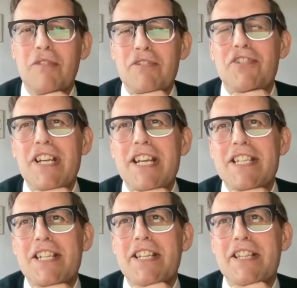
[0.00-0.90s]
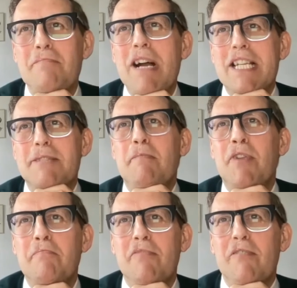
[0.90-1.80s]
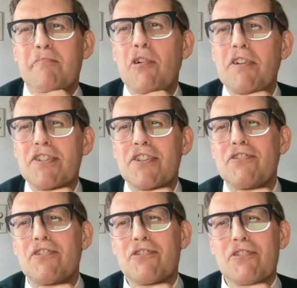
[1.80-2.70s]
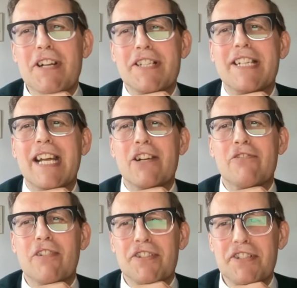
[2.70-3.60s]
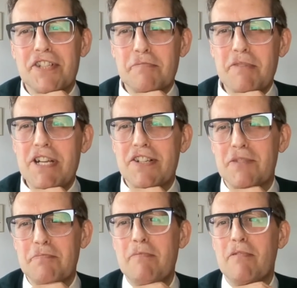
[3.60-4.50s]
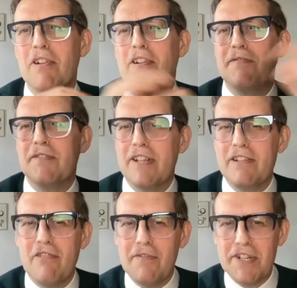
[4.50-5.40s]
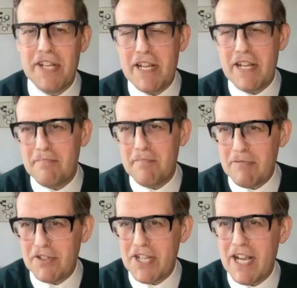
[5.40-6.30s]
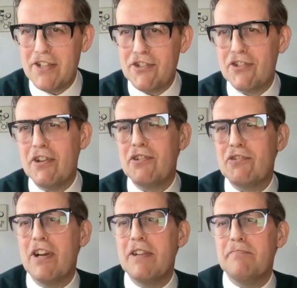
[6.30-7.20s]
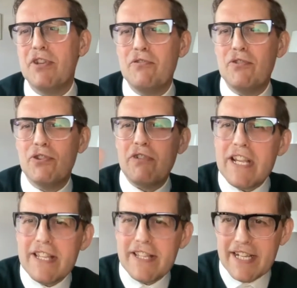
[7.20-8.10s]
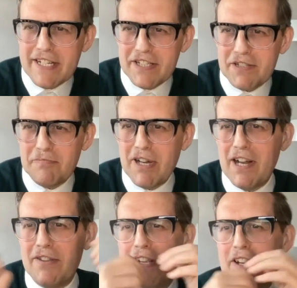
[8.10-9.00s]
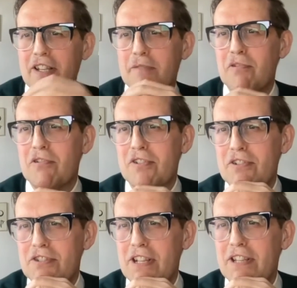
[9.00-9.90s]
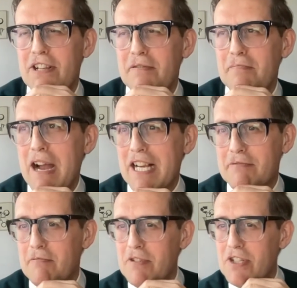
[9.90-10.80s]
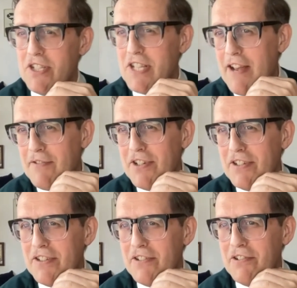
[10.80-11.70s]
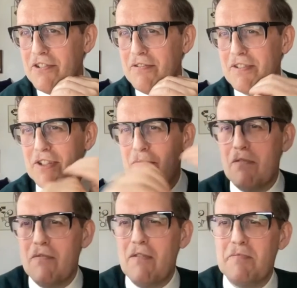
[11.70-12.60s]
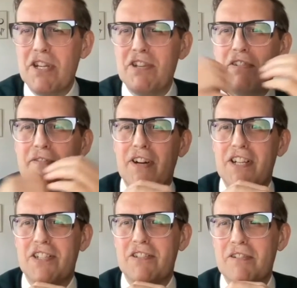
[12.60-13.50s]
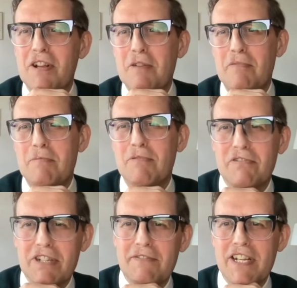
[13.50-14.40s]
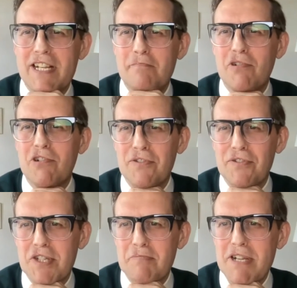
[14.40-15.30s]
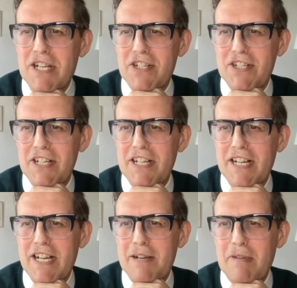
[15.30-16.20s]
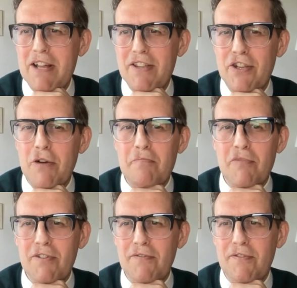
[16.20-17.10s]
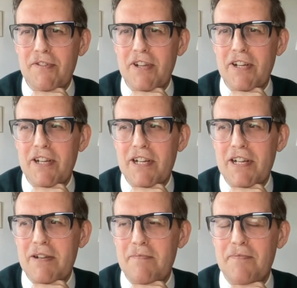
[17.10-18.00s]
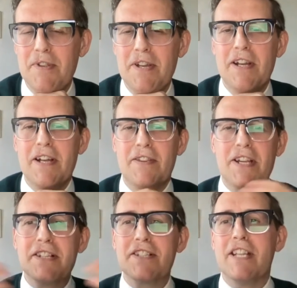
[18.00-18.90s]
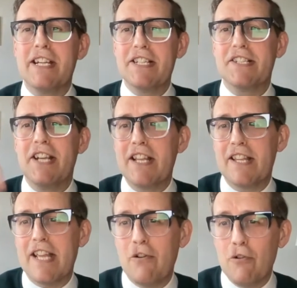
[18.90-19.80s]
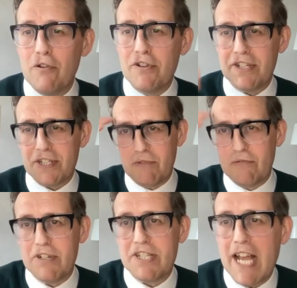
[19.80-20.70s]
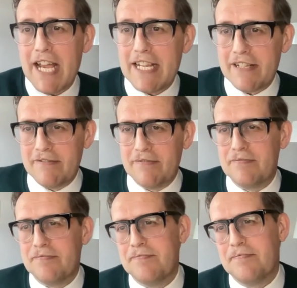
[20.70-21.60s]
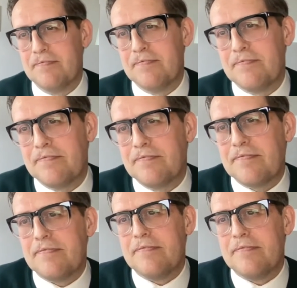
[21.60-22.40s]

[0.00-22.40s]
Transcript: would you say is like the maximum number of points that you should try to get across in a speech? Because people are, you often hear people saying that you should only try and do three things, but I think in the book you said that maximum is seven. Or so, what what would be your advice to people who are giving an important speech about the number of uh, things that they can say that their audience will retain? Well, I